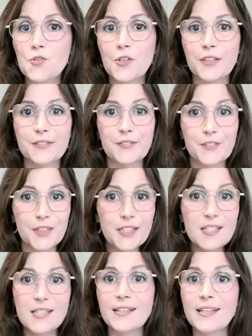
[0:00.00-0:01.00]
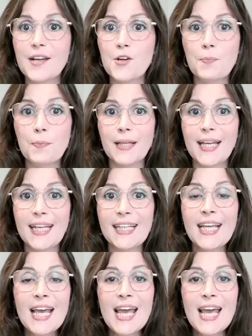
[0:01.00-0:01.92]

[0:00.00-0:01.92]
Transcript: conduct scenario planning,